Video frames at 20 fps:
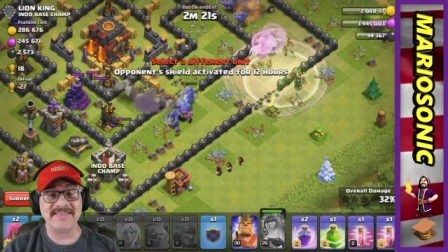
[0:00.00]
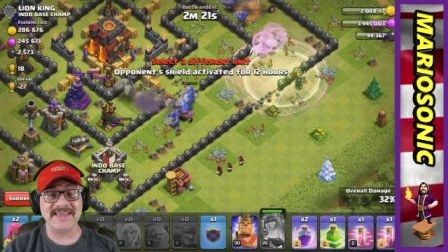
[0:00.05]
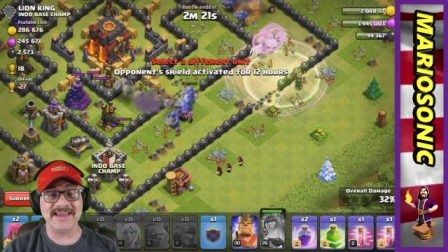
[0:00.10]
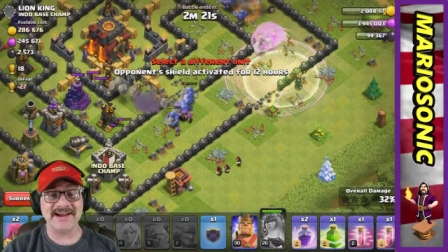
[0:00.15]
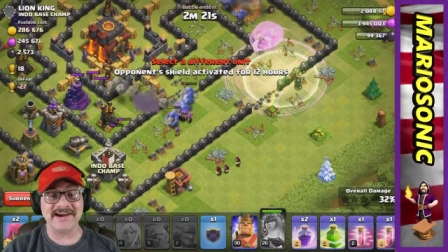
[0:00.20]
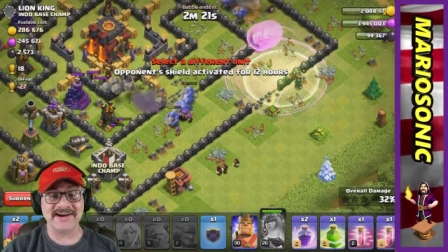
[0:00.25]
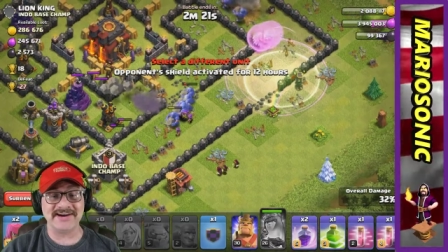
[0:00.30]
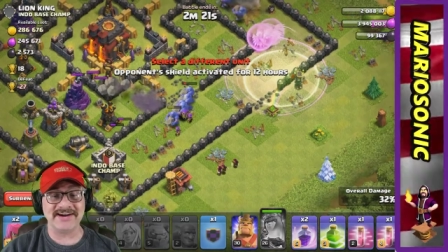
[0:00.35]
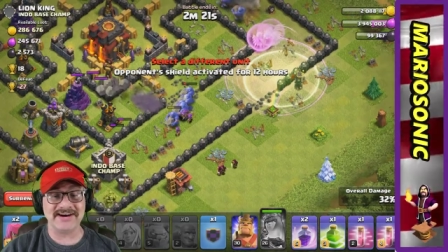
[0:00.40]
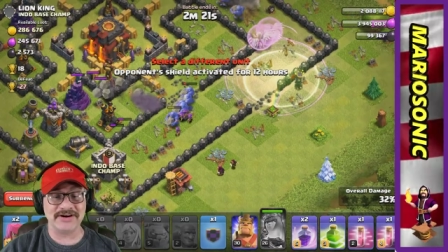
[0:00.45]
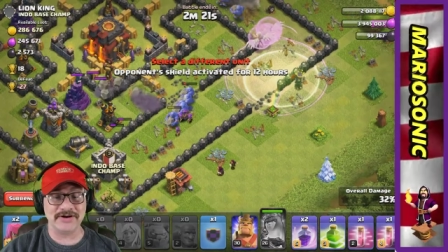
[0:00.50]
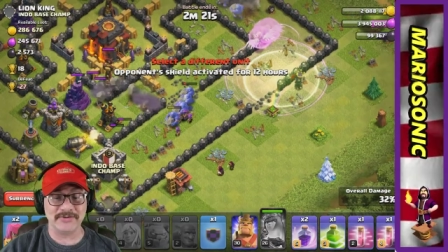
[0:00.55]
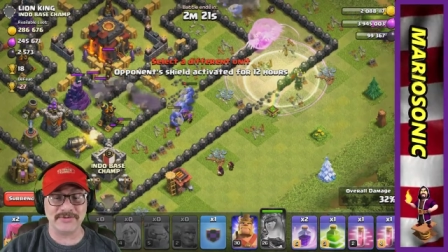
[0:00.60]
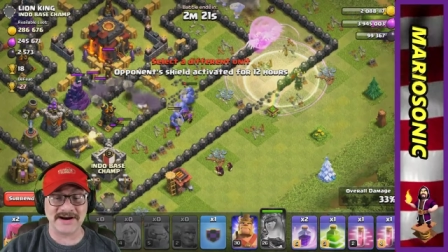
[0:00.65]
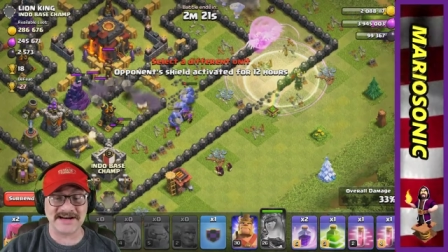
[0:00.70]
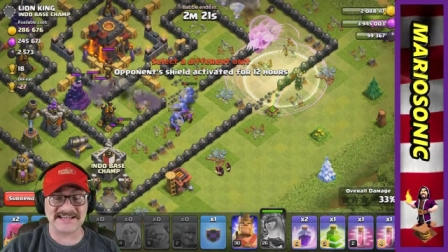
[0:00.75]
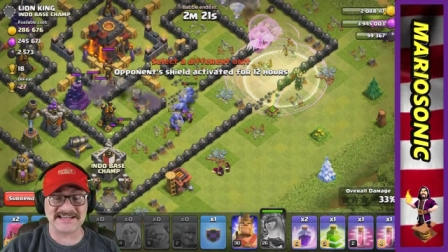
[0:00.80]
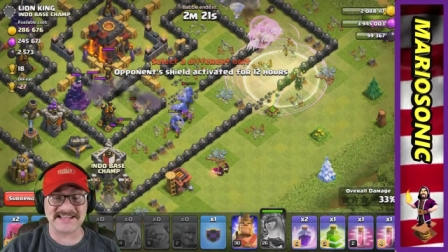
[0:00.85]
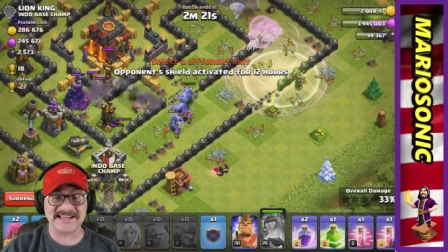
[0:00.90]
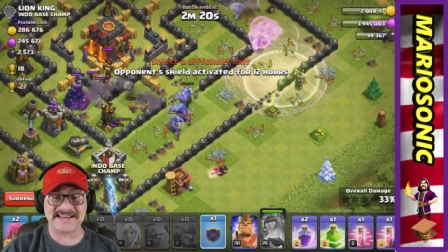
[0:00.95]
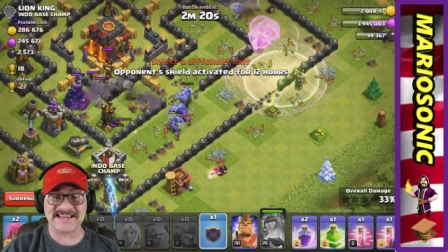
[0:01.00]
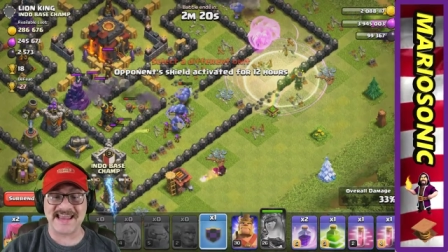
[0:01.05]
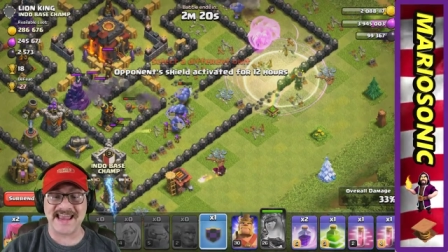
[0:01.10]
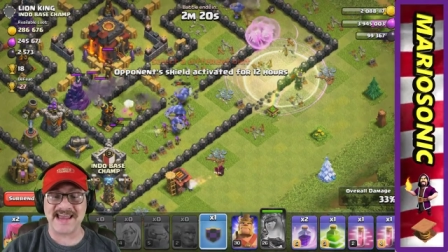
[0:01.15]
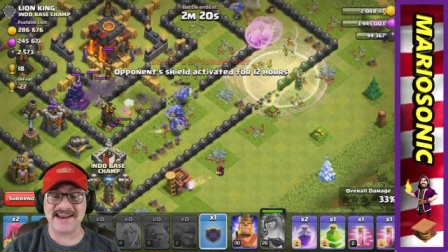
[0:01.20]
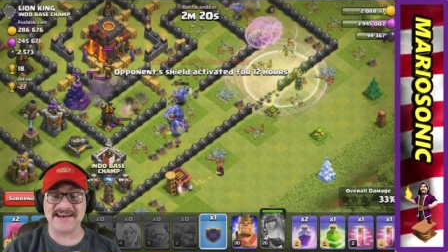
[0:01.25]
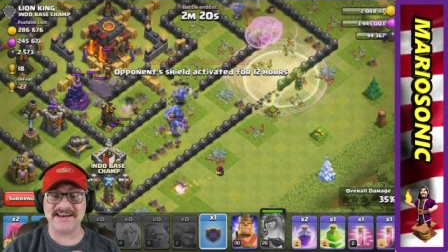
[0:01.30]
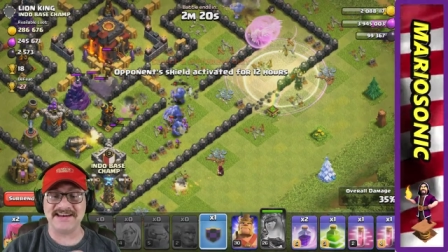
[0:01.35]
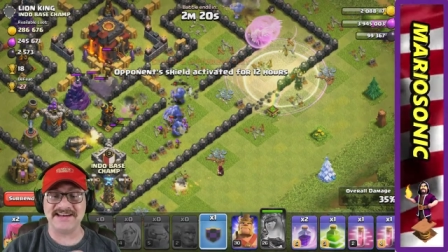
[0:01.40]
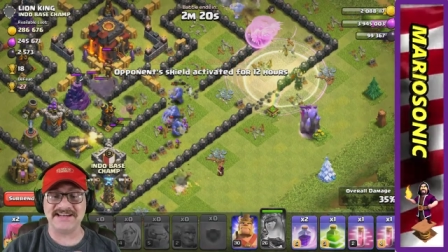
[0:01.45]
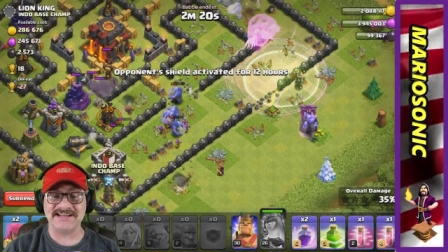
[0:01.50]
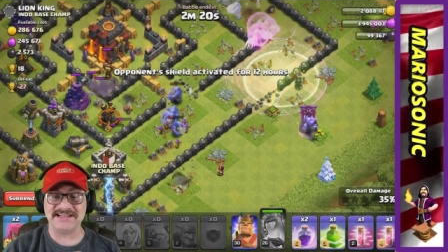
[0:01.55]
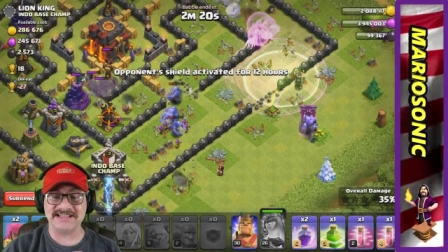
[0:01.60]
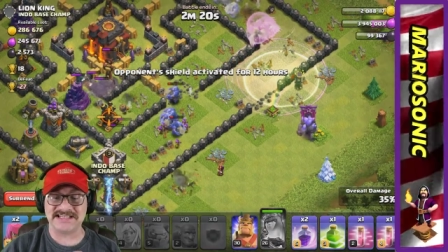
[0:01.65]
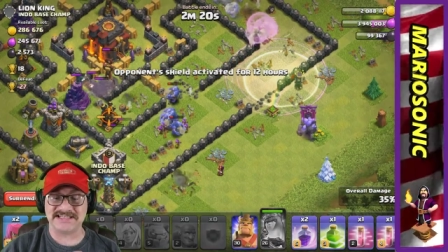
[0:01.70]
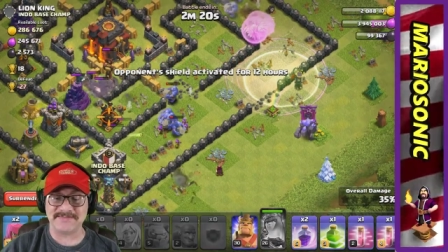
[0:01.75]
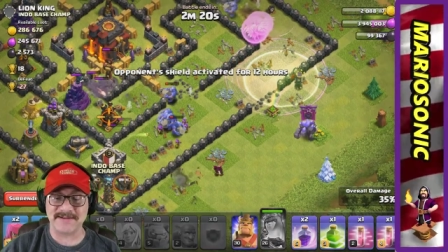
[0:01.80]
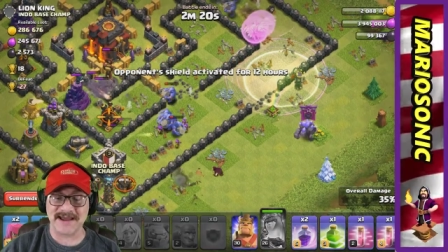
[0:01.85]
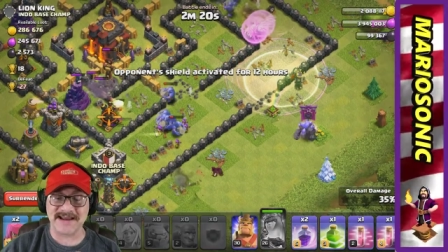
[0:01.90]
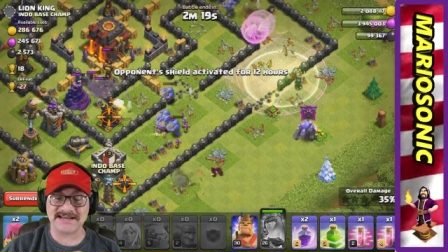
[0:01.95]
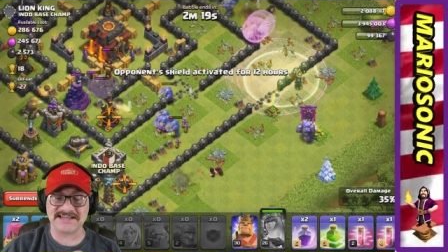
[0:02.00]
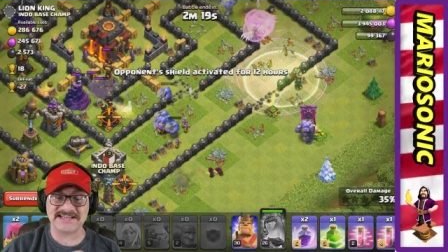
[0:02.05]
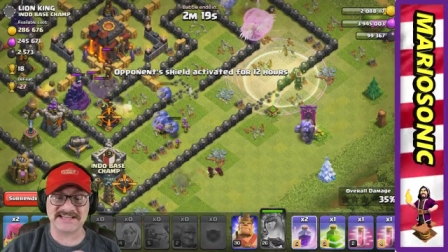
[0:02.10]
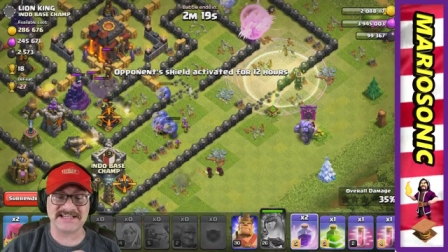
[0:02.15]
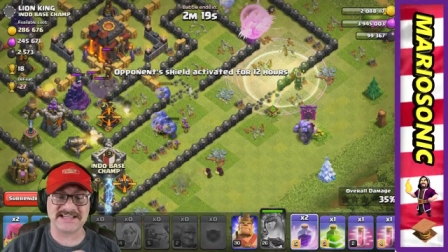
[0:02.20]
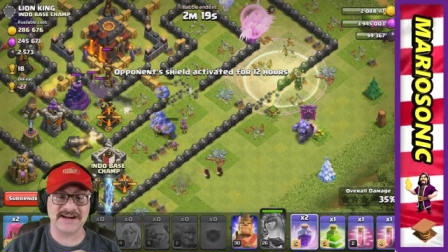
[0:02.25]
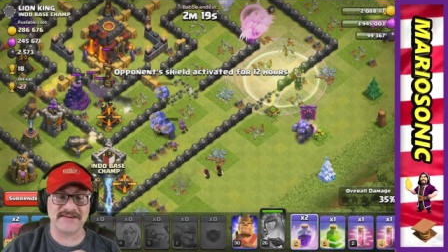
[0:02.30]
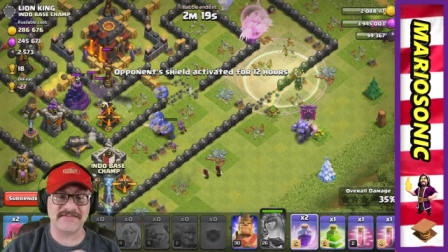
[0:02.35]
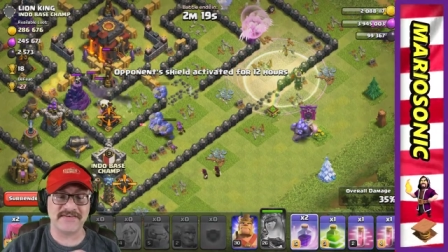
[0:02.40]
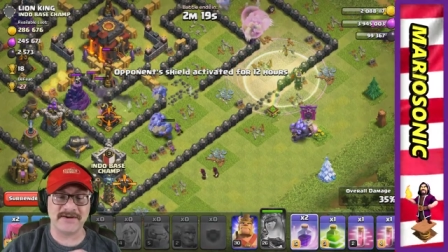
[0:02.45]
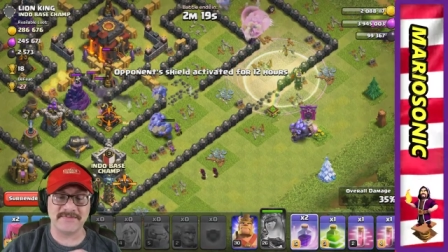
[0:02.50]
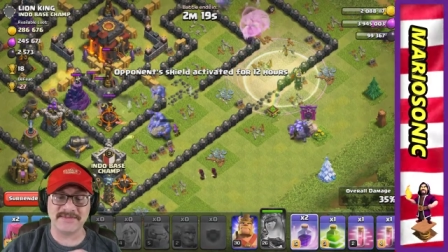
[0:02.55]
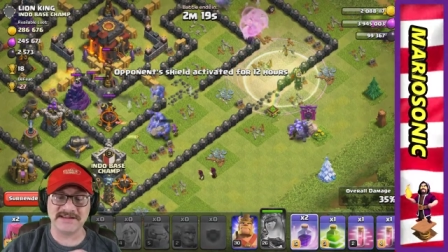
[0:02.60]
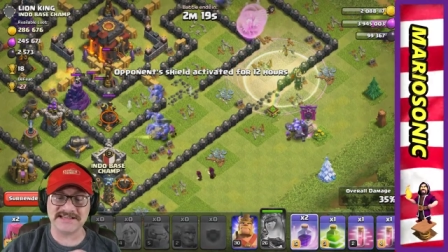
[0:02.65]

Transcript: They are going to go right to the cannon and just smash this stuff up.